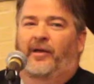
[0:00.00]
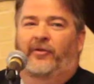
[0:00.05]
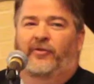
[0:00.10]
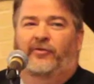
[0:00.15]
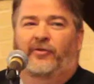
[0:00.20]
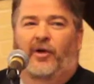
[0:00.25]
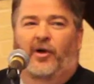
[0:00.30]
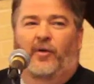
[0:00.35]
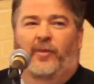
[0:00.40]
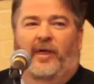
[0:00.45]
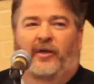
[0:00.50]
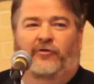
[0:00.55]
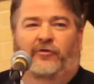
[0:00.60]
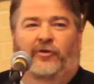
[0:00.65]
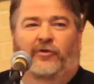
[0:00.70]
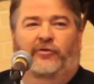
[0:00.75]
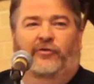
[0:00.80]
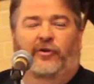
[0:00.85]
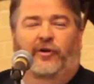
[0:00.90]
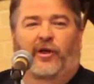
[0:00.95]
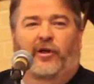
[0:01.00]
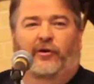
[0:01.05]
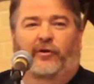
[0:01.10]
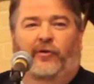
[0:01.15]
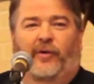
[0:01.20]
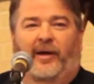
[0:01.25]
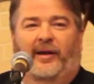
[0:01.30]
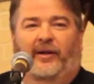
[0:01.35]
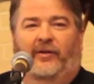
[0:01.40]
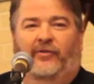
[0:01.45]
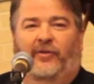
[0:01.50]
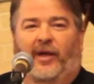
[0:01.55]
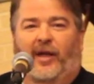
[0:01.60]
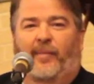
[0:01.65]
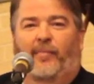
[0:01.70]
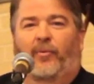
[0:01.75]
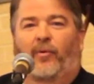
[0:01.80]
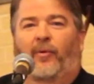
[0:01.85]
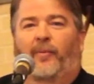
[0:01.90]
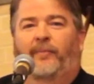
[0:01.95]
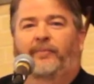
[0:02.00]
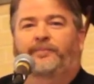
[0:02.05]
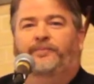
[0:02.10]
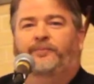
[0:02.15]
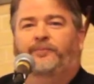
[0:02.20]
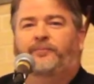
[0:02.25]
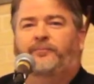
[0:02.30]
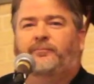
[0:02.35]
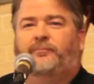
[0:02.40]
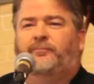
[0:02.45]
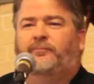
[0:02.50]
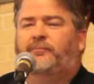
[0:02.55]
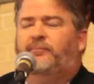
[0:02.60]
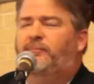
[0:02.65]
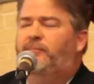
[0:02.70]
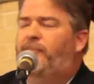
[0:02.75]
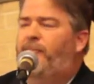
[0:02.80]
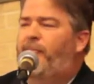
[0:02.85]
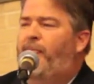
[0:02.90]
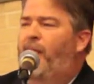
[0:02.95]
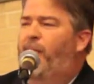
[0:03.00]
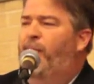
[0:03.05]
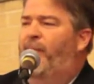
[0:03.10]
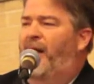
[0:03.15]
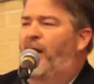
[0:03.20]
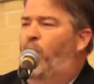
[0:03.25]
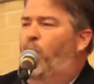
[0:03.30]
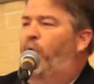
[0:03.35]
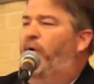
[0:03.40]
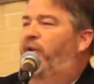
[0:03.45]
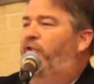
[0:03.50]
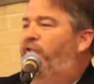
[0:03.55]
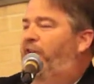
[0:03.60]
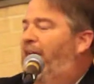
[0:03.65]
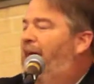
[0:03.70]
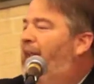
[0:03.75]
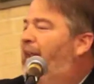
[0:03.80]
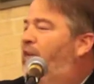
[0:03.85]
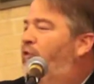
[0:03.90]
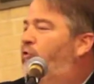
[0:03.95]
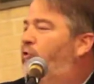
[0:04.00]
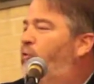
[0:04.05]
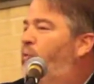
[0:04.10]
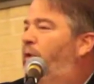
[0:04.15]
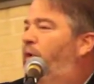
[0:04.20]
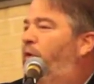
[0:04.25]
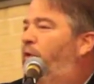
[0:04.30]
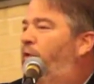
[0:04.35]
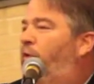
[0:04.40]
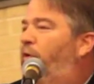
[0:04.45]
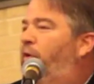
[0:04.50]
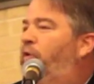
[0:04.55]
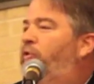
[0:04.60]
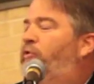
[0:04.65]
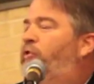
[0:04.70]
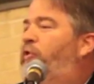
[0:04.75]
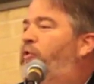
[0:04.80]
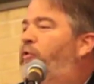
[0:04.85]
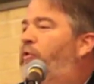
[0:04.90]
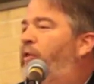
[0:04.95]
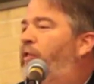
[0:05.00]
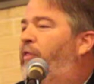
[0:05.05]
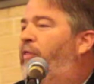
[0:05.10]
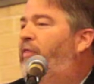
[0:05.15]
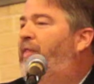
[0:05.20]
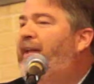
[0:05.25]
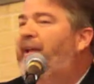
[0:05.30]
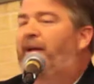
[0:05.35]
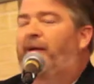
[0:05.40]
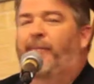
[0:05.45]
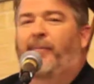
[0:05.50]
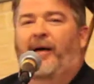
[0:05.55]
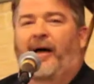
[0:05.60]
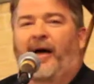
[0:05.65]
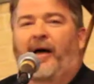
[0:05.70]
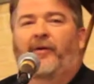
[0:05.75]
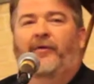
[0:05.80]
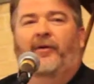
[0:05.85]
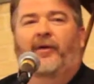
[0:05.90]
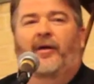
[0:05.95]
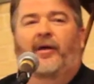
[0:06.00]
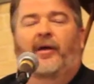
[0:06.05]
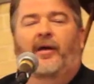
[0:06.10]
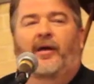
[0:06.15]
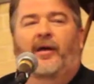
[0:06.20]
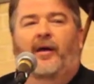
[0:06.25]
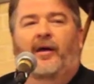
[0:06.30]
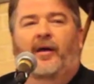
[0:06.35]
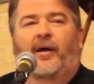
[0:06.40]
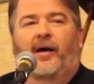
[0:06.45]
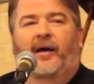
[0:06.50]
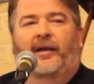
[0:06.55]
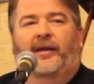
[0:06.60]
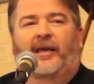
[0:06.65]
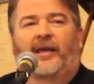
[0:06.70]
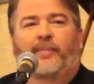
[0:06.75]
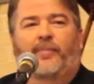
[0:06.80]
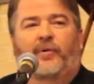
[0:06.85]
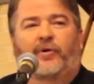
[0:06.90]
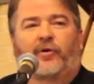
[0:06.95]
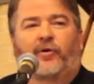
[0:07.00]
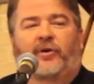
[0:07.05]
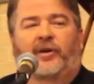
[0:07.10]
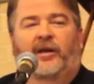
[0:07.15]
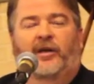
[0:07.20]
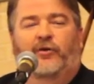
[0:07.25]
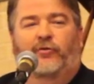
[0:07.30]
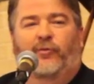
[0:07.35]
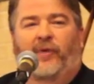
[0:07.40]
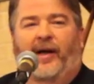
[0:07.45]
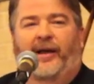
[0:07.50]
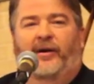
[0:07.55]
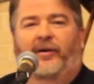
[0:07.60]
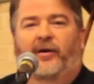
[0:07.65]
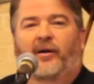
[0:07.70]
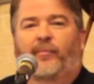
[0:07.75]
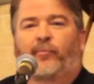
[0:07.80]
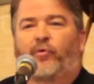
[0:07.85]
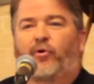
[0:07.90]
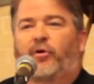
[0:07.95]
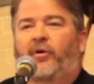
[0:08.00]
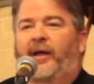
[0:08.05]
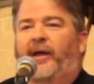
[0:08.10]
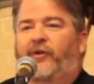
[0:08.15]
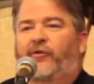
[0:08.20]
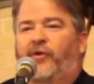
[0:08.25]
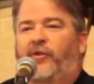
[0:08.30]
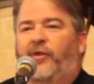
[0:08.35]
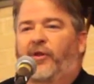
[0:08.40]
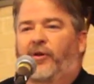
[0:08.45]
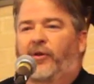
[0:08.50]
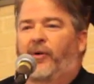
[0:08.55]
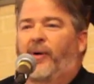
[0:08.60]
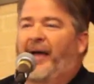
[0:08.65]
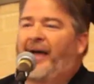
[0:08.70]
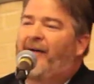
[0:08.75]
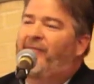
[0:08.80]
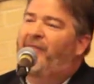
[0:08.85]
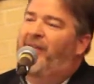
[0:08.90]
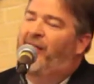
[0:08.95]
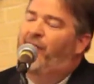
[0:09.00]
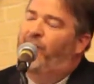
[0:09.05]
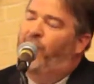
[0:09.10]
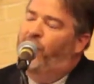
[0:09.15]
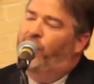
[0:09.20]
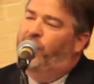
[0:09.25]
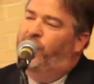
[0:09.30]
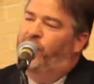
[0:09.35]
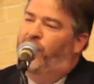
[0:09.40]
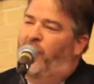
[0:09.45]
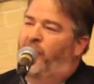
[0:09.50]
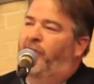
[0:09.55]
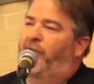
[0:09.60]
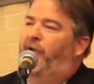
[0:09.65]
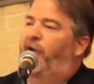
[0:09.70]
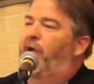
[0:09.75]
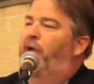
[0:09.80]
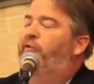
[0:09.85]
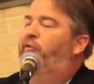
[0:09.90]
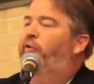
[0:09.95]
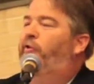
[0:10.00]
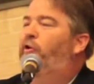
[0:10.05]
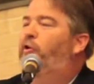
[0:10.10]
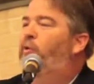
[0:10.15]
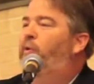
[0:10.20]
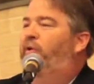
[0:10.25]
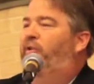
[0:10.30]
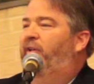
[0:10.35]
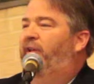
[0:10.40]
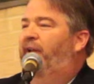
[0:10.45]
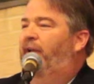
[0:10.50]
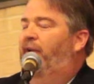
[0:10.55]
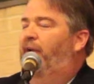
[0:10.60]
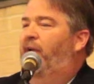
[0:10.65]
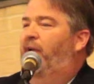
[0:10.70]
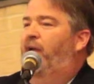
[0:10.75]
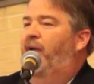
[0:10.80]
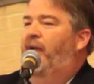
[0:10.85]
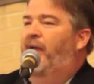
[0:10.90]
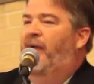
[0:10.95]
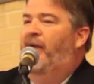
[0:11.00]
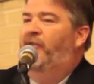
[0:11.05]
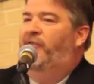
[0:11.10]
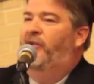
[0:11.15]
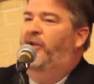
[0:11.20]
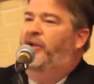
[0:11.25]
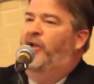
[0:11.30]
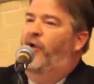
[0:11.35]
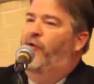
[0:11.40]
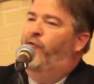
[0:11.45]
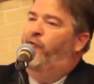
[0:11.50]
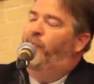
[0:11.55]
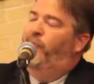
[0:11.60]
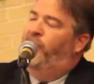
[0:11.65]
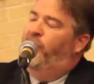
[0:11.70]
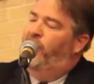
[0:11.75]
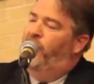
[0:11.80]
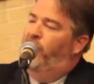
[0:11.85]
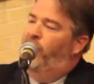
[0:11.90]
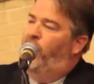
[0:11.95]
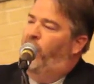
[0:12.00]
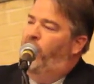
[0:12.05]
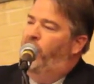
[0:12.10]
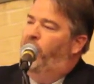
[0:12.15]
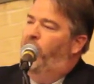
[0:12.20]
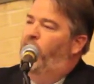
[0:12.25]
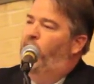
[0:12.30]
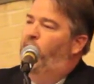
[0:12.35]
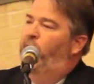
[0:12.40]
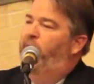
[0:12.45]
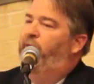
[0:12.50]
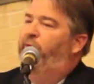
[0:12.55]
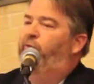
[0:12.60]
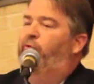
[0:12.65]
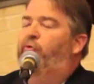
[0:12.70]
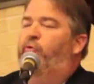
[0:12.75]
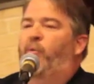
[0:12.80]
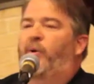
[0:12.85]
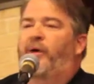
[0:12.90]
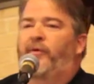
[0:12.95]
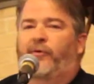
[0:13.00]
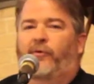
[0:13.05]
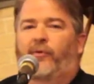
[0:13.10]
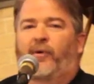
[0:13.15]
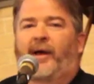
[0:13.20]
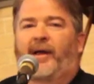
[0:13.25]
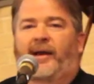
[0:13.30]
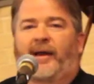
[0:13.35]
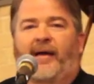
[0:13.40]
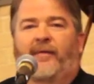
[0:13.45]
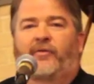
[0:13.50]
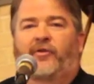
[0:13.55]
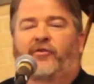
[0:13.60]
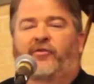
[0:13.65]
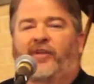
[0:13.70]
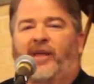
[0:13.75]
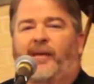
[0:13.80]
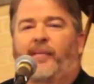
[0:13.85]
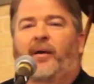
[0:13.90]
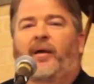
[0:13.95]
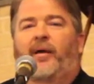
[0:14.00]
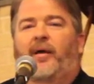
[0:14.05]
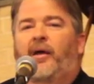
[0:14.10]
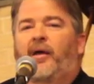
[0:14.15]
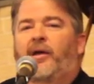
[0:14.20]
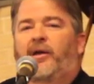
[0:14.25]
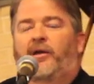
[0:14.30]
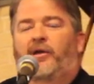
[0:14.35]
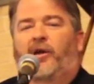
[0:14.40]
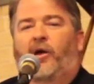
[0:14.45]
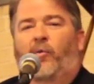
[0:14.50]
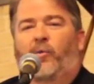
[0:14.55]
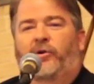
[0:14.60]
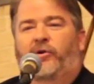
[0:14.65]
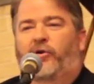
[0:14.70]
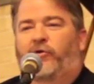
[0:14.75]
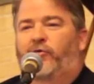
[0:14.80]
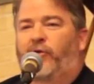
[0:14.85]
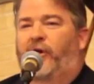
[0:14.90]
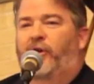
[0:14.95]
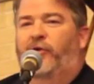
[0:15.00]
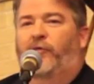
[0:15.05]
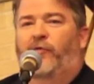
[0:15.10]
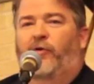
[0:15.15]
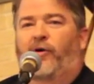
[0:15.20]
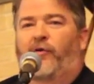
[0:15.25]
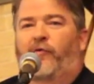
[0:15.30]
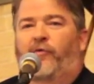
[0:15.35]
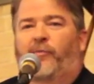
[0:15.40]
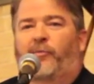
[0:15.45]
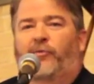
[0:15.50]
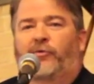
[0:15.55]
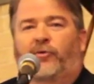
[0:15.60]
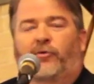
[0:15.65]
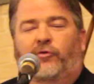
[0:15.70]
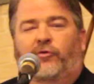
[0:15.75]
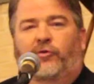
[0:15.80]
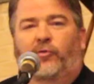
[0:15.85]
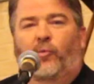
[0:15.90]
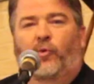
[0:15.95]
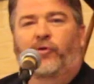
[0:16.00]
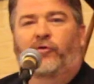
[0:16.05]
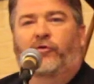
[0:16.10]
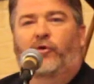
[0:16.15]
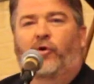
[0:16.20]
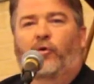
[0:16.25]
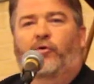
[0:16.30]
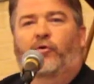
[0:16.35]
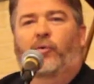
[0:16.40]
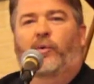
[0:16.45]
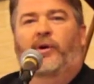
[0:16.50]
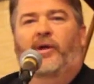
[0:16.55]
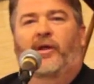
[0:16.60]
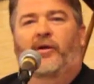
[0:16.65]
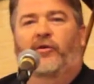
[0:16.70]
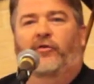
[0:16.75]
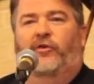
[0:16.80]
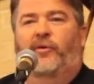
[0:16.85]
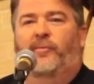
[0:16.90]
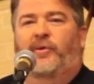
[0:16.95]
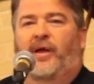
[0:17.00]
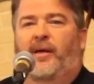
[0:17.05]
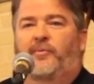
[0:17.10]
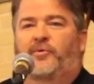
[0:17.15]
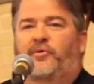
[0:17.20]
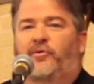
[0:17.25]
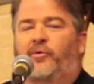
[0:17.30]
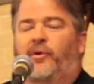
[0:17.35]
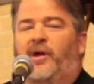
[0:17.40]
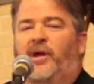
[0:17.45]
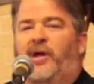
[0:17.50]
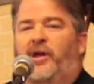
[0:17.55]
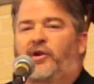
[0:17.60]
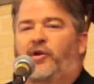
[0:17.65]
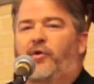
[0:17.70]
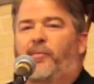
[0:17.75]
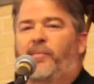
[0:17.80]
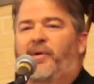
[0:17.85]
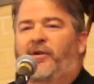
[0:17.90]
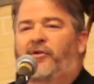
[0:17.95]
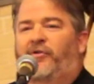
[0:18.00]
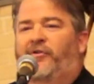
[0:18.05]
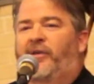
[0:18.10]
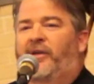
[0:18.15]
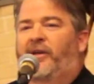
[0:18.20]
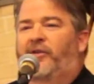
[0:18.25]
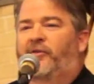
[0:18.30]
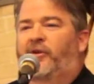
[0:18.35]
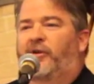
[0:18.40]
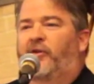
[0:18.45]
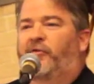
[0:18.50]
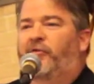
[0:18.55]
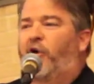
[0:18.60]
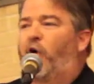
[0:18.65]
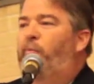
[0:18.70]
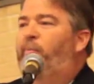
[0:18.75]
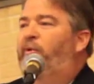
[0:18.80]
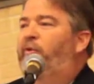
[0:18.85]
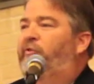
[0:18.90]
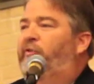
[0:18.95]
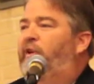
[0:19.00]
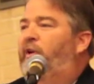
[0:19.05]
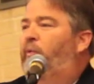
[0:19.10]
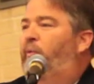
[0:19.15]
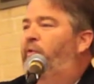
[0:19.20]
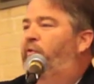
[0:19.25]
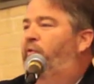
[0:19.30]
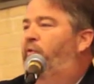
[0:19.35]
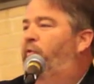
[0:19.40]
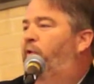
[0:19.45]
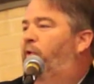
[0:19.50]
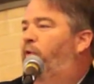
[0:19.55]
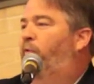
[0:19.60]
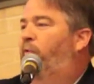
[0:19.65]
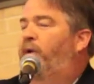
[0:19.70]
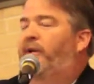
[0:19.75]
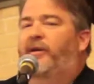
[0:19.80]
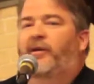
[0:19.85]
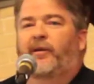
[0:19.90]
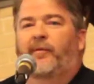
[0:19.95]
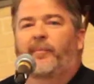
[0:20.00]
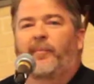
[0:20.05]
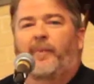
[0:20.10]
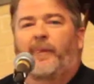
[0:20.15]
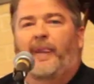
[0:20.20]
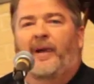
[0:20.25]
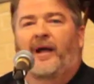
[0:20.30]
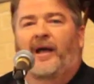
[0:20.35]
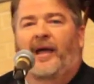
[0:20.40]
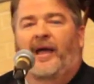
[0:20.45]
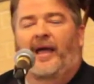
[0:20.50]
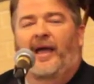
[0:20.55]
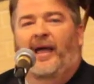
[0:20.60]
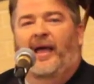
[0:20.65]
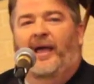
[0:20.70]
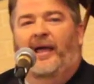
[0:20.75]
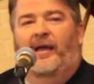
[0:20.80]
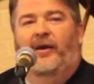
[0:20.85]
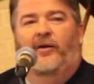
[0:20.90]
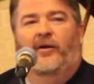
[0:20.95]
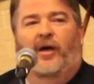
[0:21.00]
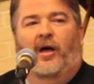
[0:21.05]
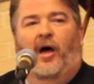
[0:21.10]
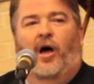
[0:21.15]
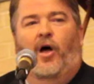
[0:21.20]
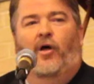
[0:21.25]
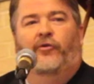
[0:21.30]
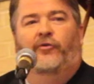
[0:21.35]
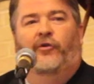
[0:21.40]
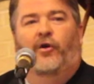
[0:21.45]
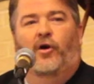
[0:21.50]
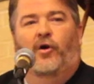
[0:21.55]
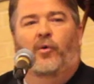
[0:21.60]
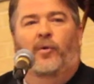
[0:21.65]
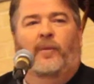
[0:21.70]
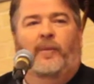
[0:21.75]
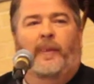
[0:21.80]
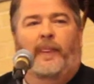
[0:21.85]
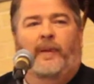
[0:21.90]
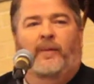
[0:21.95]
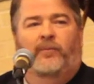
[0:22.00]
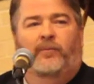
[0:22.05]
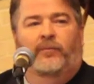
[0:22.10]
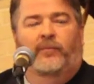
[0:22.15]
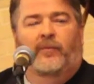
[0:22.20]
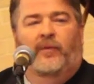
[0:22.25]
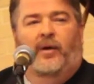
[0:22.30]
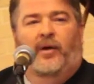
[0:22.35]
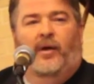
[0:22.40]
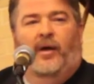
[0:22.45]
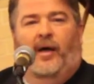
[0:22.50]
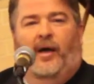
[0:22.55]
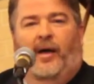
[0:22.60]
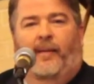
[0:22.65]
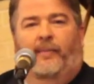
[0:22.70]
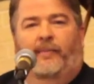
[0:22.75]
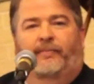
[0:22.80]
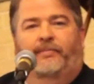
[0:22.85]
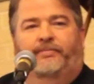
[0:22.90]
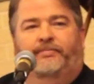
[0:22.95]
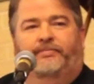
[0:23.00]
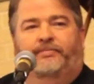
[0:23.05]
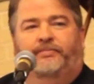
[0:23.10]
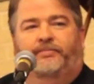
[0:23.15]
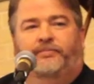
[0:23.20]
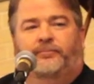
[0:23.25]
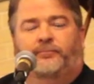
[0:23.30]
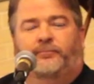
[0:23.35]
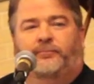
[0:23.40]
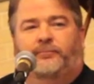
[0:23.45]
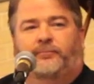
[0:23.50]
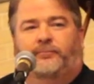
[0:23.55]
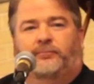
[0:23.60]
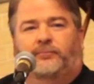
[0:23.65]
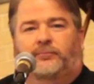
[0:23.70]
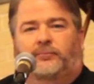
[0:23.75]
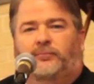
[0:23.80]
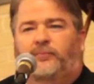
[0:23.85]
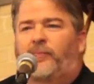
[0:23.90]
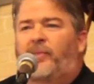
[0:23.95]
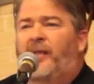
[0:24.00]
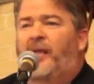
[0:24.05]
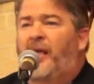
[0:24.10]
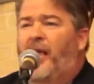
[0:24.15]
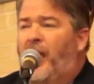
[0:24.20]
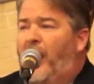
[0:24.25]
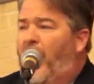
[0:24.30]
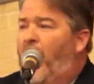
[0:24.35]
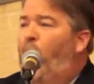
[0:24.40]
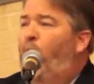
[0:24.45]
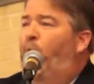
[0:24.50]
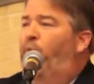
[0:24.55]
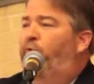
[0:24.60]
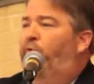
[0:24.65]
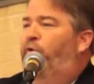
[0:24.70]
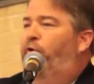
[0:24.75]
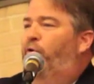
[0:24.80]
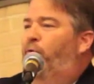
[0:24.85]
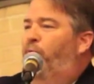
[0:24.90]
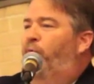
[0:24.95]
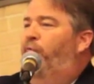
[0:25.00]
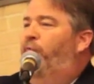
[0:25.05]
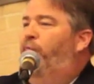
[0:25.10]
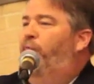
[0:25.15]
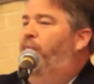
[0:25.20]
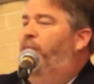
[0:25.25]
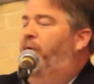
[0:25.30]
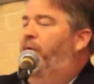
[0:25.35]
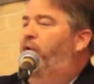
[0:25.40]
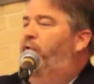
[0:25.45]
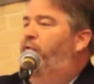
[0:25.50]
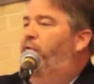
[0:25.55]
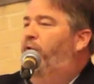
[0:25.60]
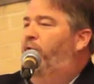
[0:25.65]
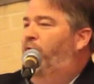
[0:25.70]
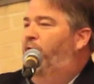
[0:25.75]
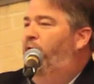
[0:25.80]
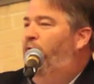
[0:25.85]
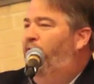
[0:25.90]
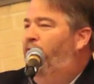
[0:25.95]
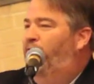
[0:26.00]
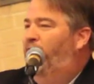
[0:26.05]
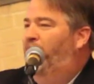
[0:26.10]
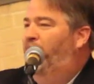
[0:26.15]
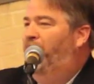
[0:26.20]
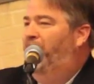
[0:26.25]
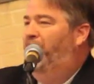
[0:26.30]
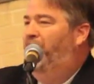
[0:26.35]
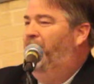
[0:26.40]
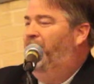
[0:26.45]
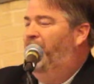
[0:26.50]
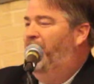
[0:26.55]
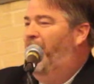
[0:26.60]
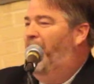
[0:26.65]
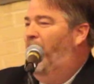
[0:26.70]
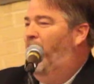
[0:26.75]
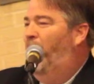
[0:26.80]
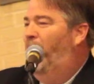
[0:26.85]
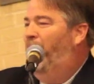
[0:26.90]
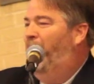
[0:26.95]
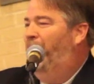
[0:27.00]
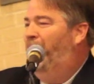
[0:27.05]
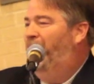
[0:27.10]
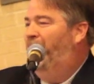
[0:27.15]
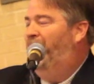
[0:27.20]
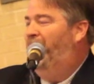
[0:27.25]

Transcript: So that's just another great example. But I want to challenge you and encourage you to think about keeping your kids right here at Brooklane so that they'll have that, first of all, the continuity as they go from kindergarten all the way through 12th grade. Have the same, when you transfer from one school to another, sometimes you miss things in the scope and sequence of the curriculum. And also, I want to introduce now